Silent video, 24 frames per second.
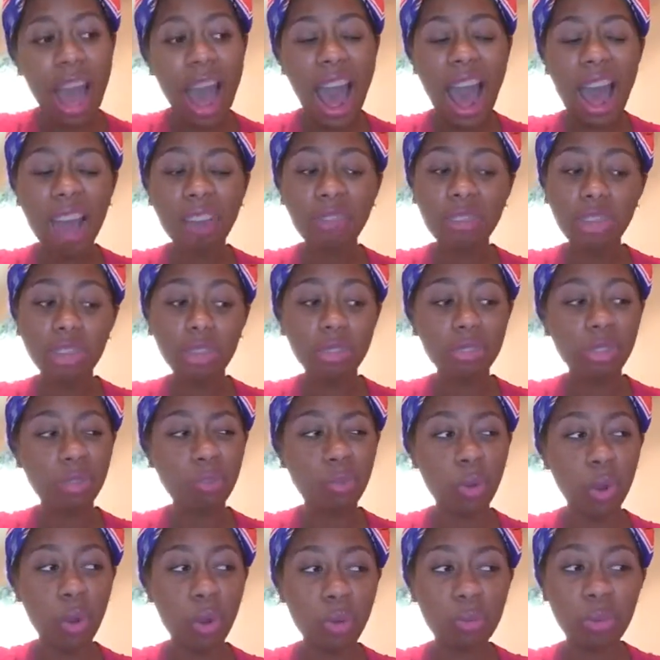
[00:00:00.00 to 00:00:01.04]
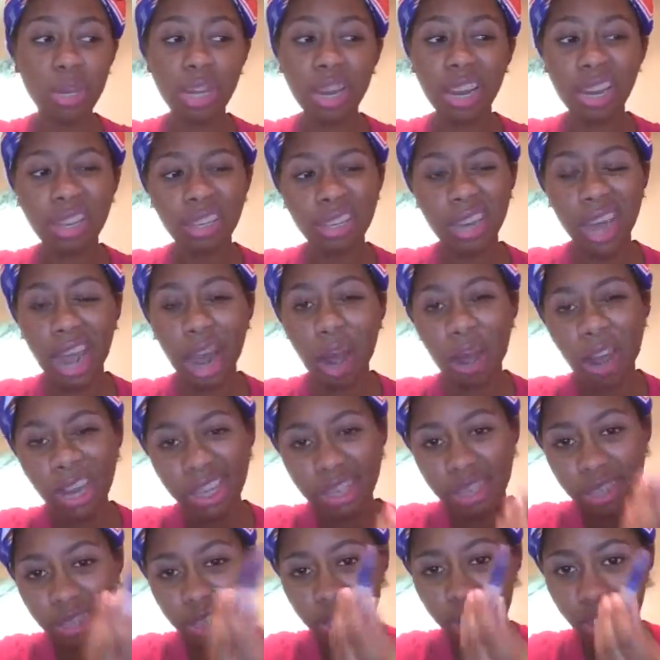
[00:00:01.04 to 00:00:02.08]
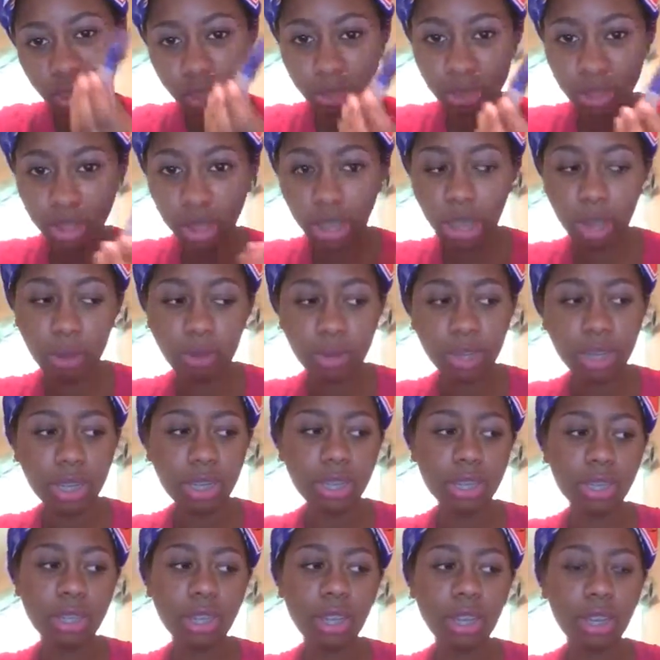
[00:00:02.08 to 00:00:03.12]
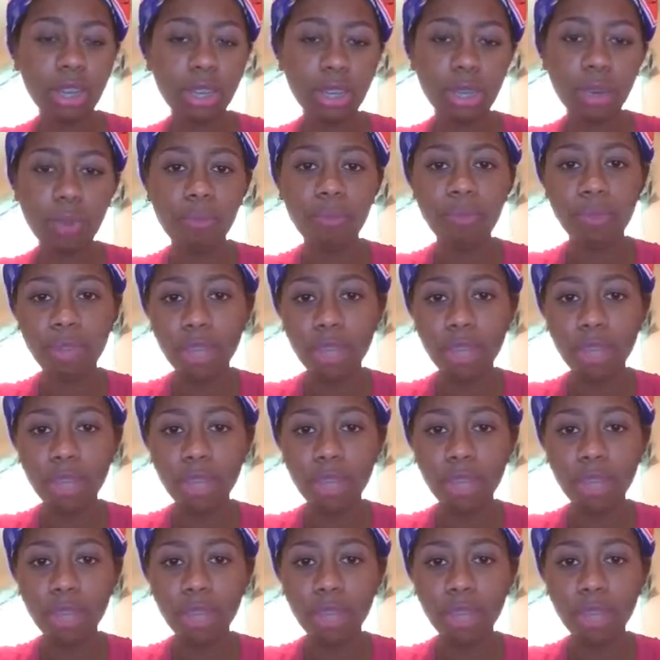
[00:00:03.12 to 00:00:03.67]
I've used both, but now I tend to use the liquid concealer.